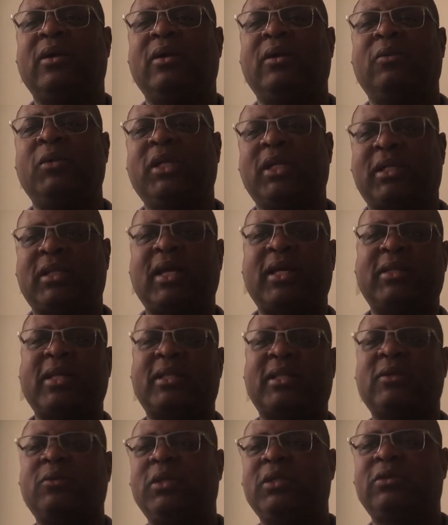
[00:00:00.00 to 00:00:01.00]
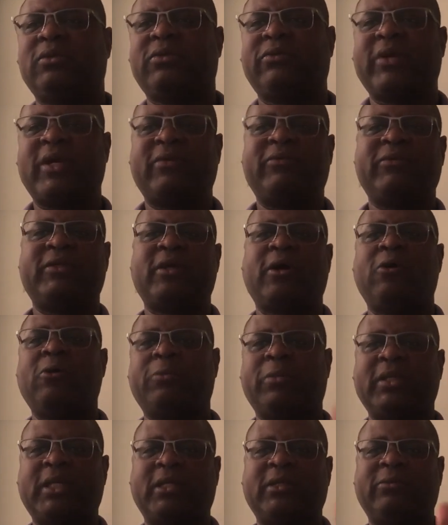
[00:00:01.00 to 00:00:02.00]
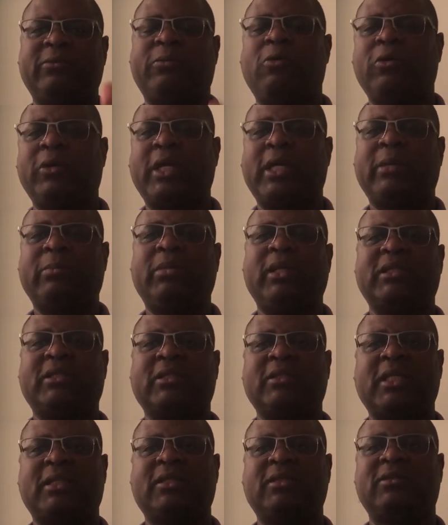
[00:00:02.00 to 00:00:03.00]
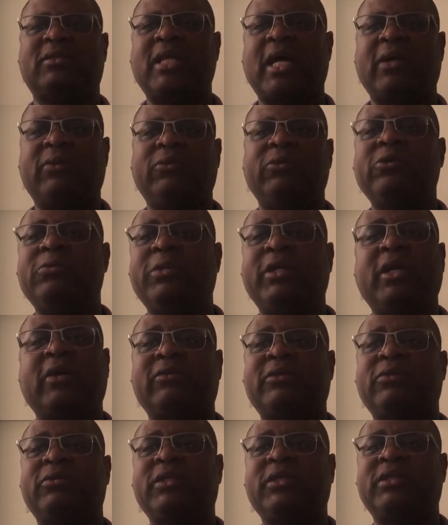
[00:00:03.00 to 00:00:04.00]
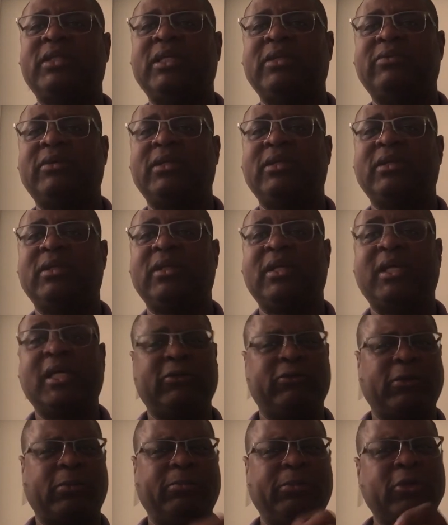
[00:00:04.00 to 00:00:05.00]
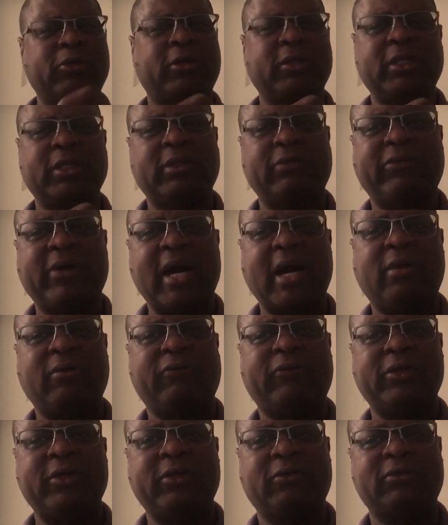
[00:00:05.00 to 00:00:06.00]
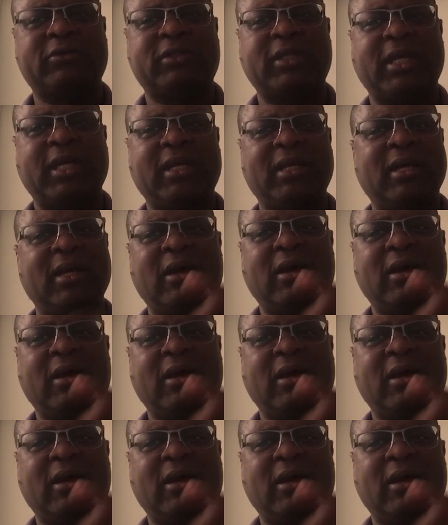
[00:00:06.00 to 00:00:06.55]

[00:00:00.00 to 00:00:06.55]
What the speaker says: We declare that the windows of heaven are open, that he's pouring out a blessing, that there's not room enough to receive it. He's rebuking the devourer for your sake.